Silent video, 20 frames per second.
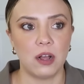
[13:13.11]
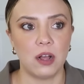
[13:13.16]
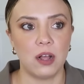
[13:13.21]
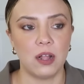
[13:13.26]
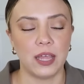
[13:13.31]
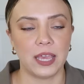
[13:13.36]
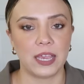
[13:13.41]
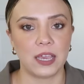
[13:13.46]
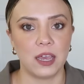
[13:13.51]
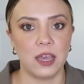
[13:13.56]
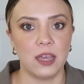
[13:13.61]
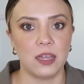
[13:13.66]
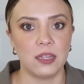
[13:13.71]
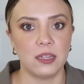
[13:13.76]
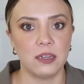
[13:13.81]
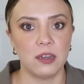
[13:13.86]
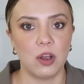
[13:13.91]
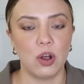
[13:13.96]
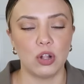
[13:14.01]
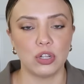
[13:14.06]
uh, like
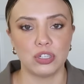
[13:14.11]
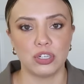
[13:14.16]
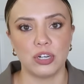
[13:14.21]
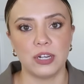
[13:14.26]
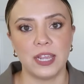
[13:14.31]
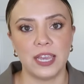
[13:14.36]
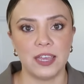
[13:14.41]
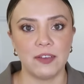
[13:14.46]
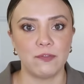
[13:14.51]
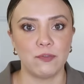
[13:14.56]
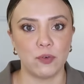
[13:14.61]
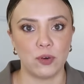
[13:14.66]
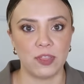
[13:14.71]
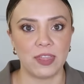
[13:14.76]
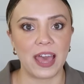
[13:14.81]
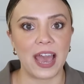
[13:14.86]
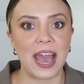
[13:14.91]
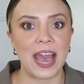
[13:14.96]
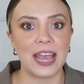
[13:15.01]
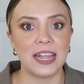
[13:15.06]
an alternate for
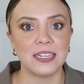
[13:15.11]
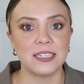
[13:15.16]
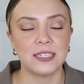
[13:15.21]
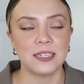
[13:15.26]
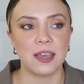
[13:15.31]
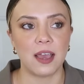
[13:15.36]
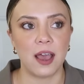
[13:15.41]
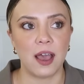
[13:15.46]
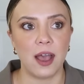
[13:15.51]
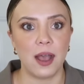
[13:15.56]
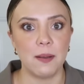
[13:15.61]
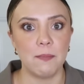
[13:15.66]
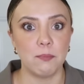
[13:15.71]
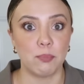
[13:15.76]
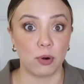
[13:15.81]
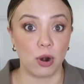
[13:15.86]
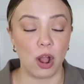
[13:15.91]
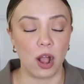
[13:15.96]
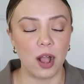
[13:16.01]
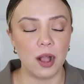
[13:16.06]
that um,
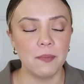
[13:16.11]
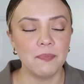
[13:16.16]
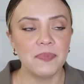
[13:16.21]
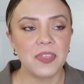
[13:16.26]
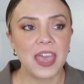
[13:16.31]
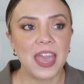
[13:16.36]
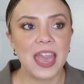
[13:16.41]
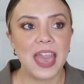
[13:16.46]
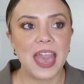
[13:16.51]
bra